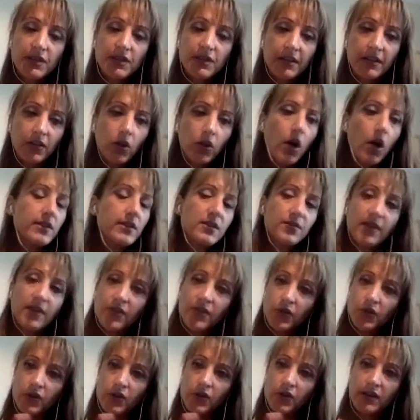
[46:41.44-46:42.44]
lots of
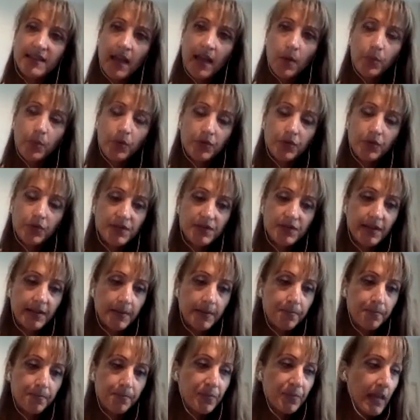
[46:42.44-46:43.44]
other examples
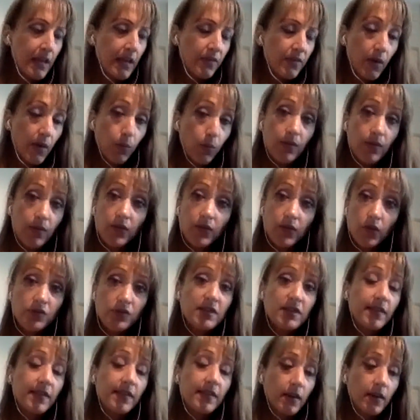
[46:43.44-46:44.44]
that we've used
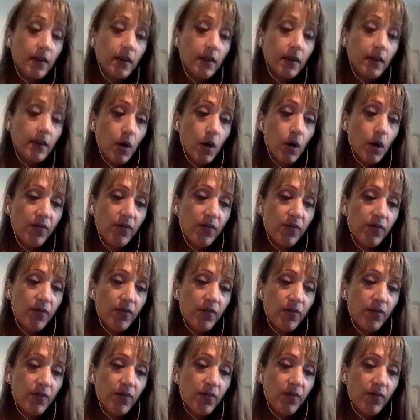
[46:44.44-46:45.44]
and that are provided in the
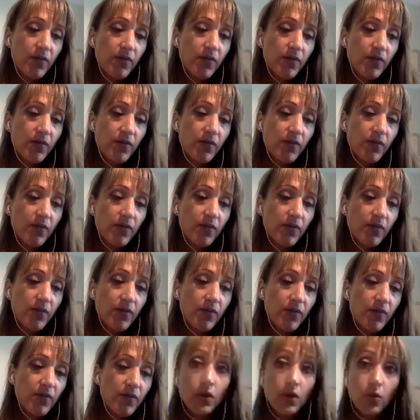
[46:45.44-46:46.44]
book where
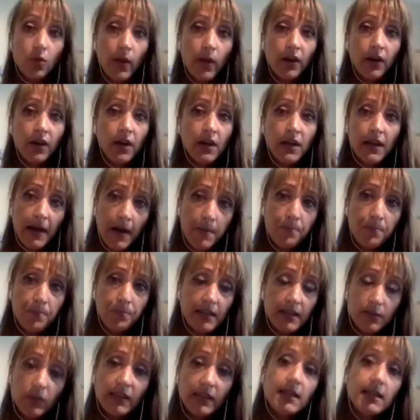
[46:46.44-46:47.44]
it really
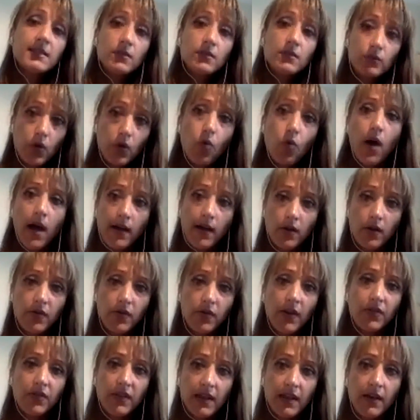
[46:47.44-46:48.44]
doesn't require that
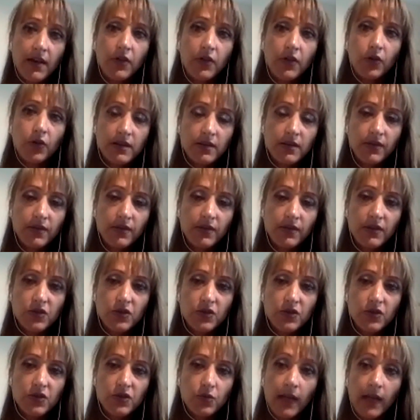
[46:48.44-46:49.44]
the other
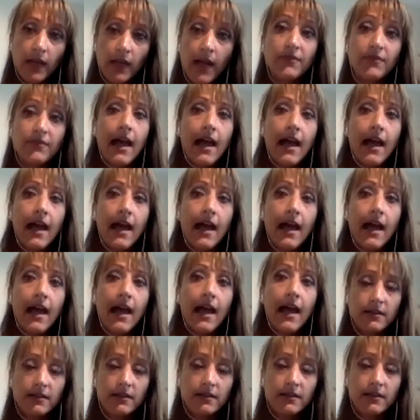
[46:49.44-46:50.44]
individual have an active
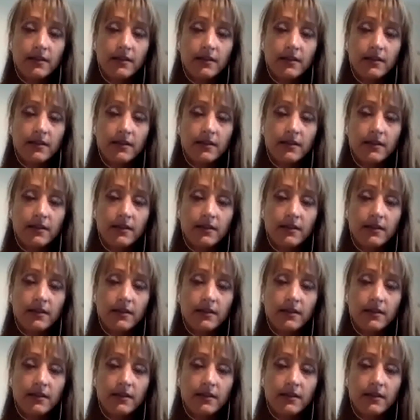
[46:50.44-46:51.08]
practice on their own.